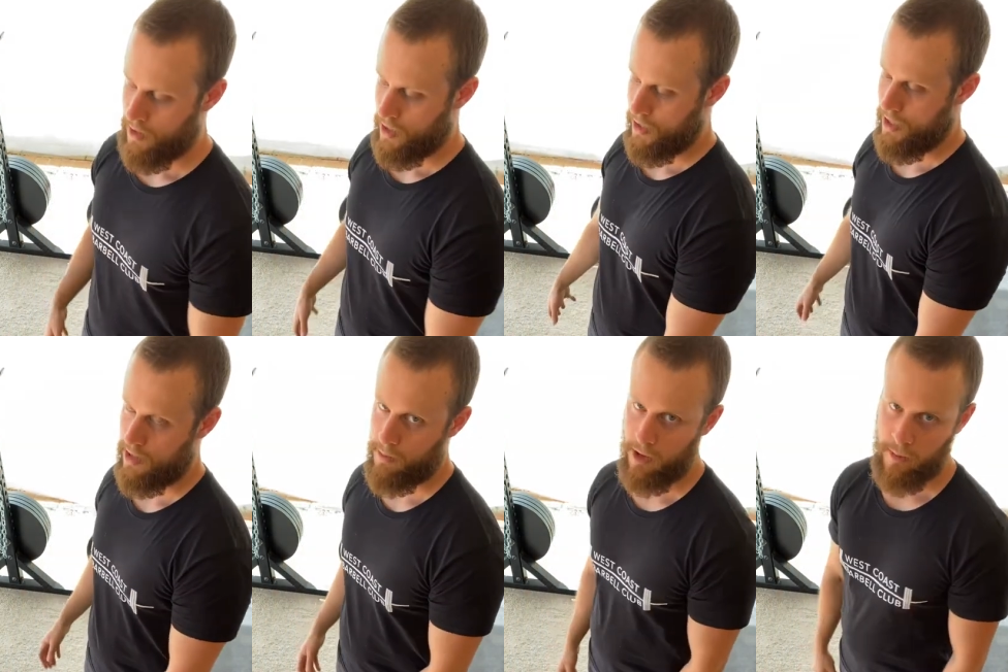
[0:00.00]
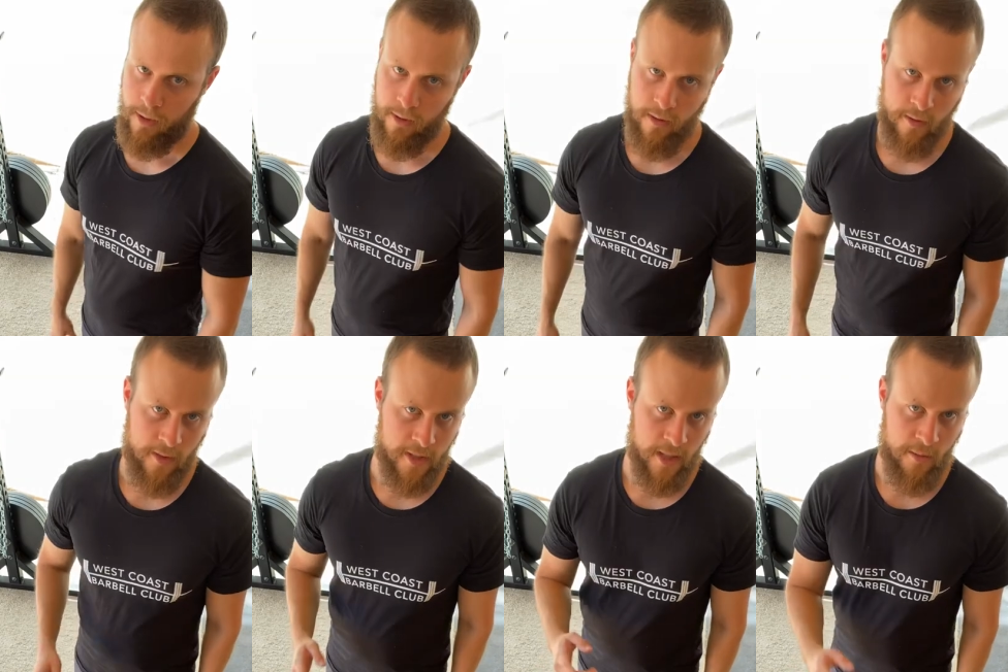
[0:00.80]
there's our block pull. If
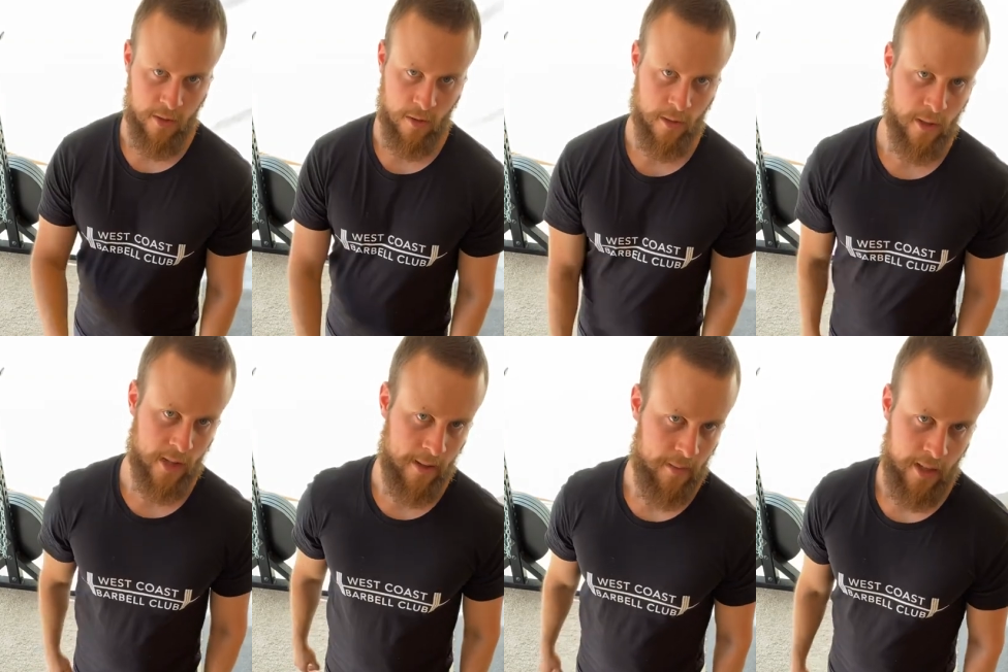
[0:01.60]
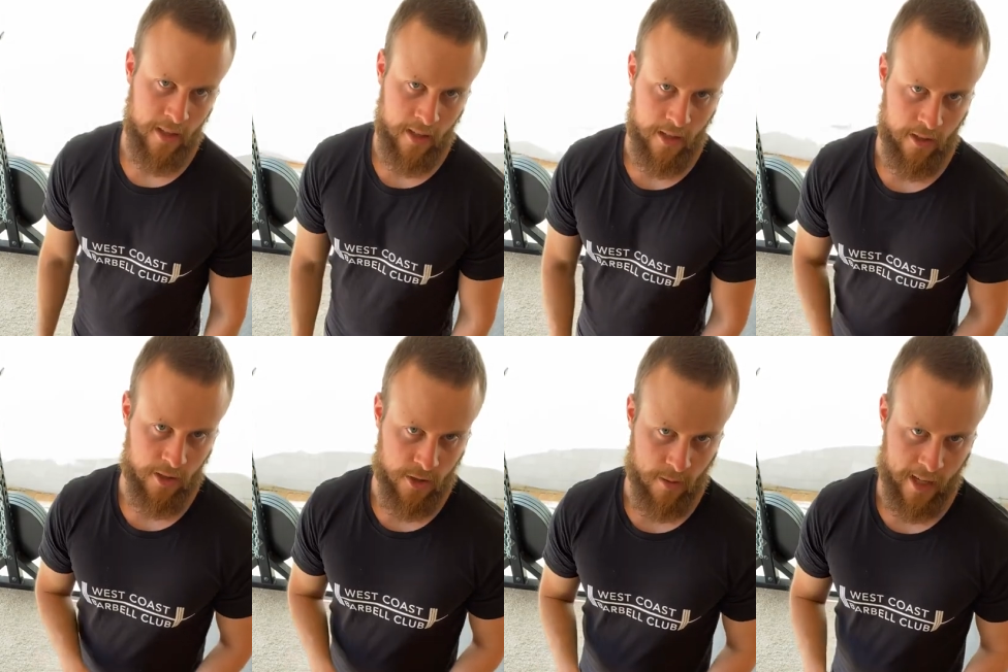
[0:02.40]
you see them in your program and you're
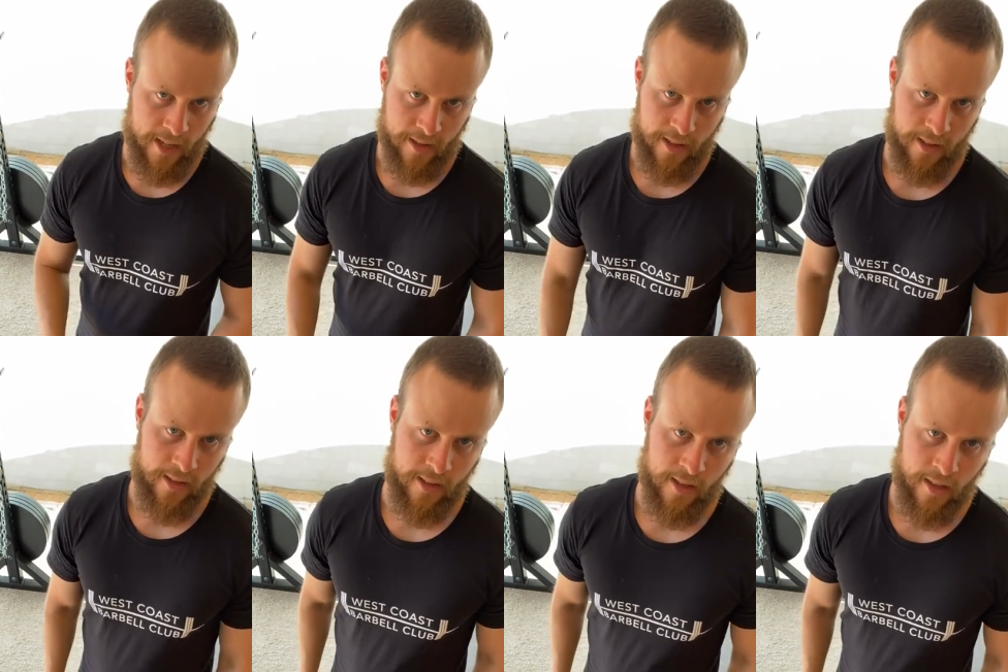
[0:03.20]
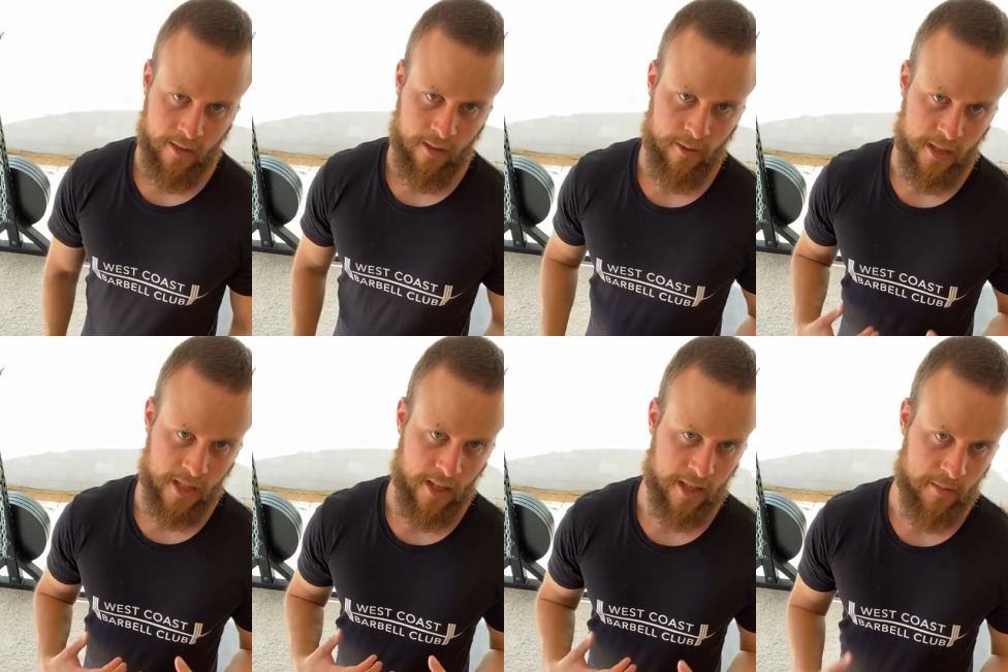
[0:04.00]
unsure about anything, feel free
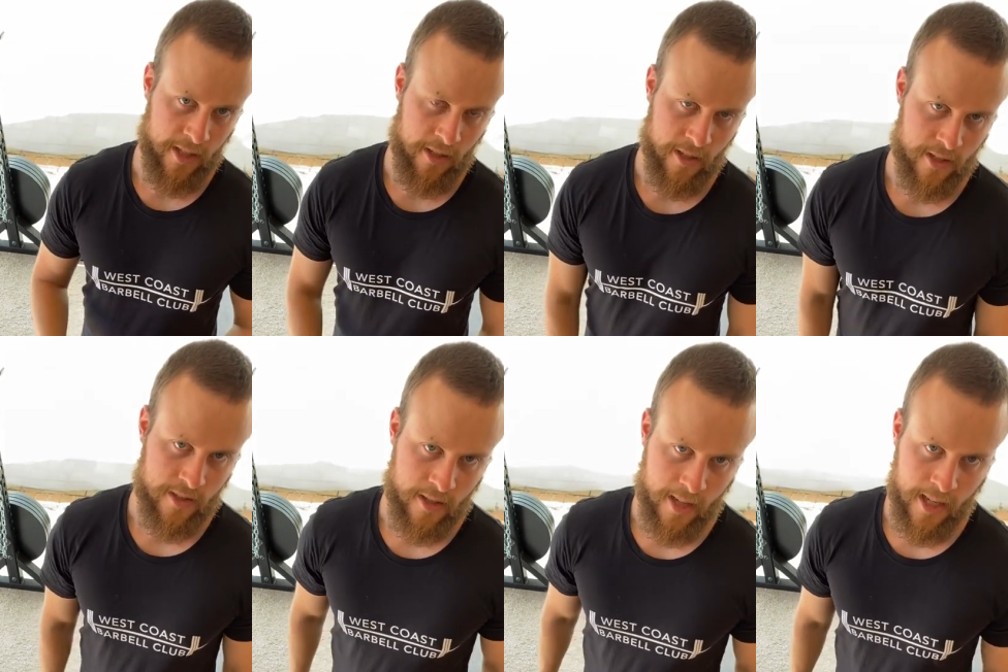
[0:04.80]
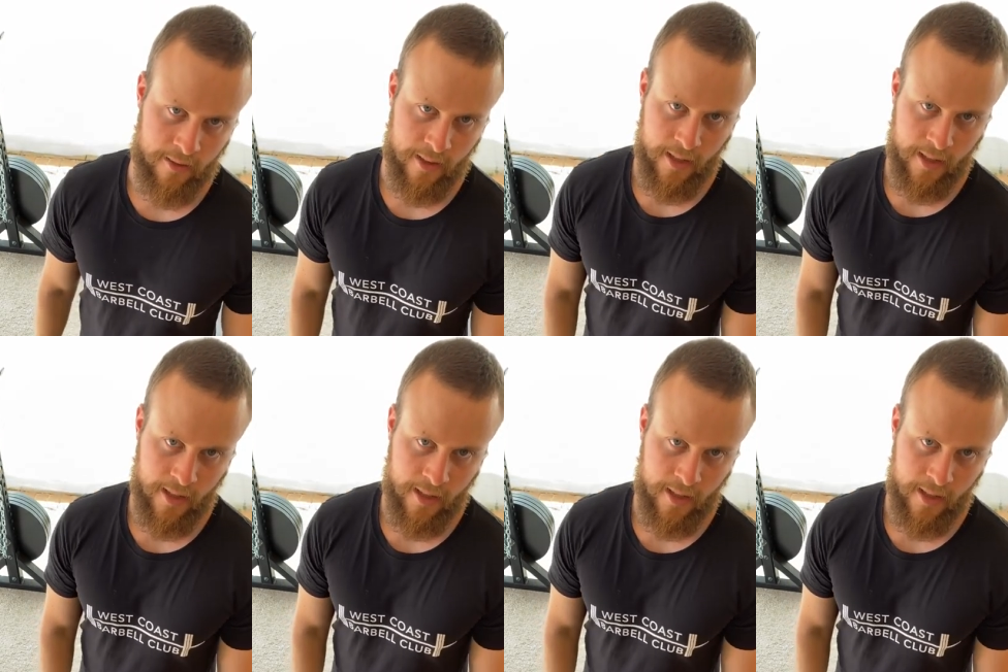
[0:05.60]
to ask me any questions that you have